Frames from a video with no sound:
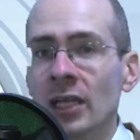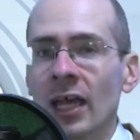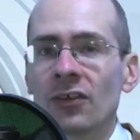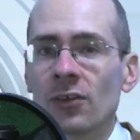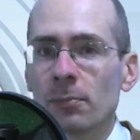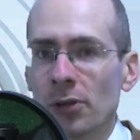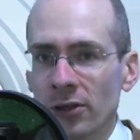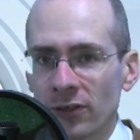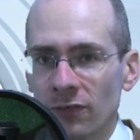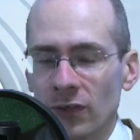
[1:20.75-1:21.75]
as the
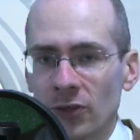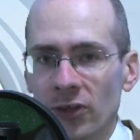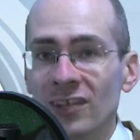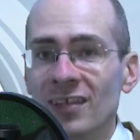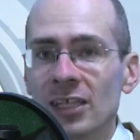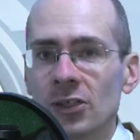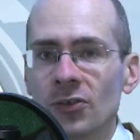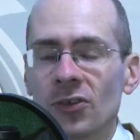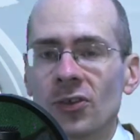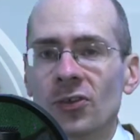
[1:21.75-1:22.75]
blogosphere
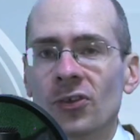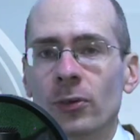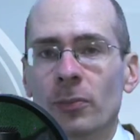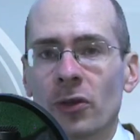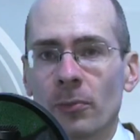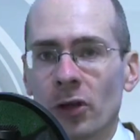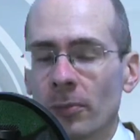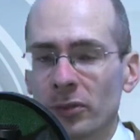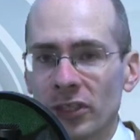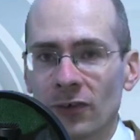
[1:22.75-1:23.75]
continues to usurp their
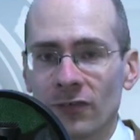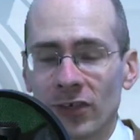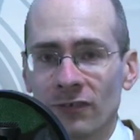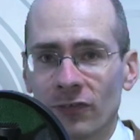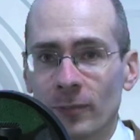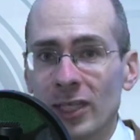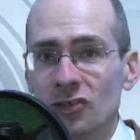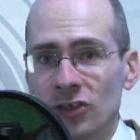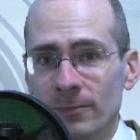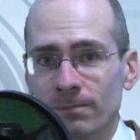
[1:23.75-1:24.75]
monopoly over
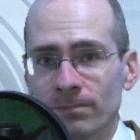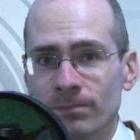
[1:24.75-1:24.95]
information.